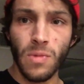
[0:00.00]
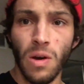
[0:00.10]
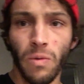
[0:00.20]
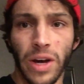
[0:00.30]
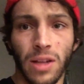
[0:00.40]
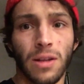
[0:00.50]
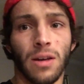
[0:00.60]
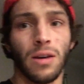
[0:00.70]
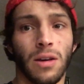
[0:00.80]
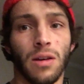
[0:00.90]
when
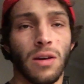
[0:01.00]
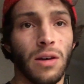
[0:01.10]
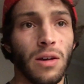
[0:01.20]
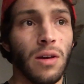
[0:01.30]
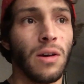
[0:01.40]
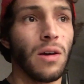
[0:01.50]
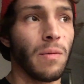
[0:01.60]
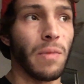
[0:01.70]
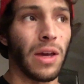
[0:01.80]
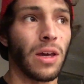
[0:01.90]

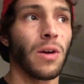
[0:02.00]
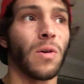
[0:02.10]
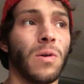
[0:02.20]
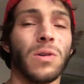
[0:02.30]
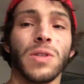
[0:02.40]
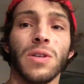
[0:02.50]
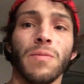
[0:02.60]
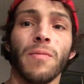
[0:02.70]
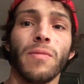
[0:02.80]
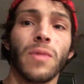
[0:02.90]
making goals,
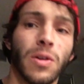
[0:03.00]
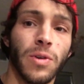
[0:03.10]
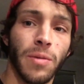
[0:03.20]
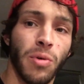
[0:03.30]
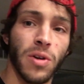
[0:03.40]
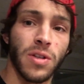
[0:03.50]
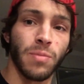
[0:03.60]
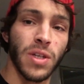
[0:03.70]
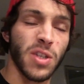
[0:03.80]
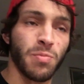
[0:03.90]
it's really important to
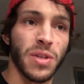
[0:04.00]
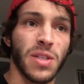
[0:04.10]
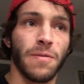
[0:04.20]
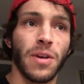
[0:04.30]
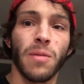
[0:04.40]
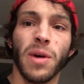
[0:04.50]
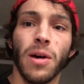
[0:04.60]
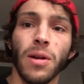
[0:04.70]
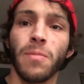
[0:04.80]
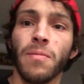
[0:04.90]
be specific about
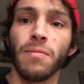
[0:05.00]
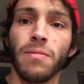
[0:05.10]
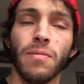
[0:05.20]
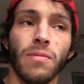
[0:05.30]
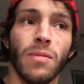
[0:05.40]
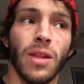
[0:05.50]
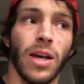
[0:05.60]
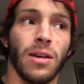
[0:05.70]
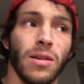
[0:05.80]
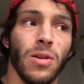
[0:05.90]
it.
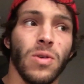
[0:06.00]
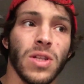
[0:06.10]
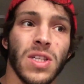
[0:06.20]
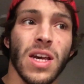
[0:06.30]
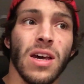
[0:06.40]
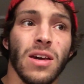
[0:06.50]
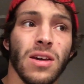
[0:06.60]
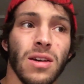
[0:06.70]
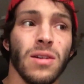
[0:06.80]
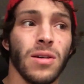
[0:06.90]
Like, you could say,
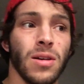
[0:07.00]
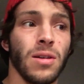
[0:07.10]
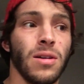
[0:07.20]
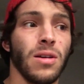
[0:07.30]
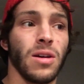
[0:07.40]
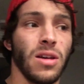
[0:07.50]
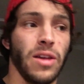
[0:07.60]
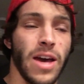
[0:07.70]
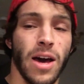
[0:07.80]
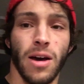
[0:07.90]

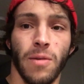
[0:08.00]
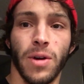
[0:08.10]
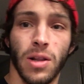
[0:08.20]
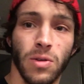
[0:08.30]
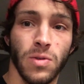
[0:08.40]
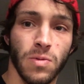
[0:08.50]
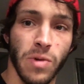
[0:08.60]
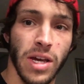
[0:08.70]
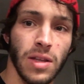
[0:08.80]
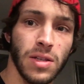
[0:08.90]
yeah, I want to lose
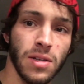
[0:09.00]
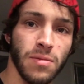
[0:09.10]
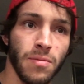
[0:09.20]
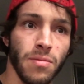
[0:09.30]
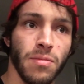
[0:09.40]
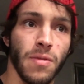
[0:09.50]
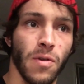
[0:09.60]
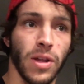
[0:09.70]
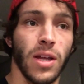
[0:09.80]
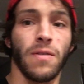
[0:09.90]
weight
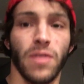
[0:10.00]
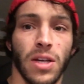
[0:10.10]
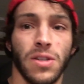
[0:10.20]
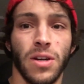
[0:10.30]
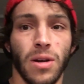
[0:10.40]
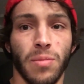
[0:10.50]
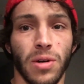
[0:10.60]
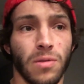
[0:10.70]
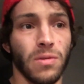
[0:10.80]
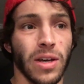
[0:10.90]
before the end of next year,
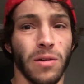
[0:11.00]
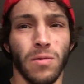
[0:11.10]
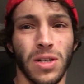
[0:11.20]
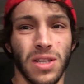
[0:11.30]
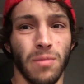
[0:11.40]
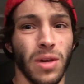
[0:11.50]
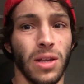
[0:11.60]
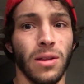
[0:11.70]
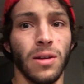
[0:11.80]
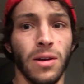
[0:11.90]
but like, what does that
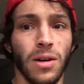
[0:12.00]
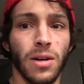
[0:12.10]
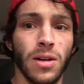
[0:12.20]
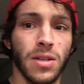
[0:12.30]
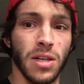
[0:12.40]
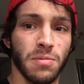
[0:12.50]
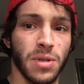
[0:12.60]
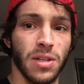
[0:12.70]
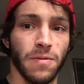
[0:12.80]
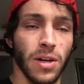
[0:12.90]
mean? It's not
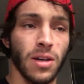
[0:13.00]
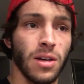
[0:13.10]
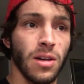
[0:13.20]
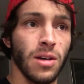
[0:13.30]
specific.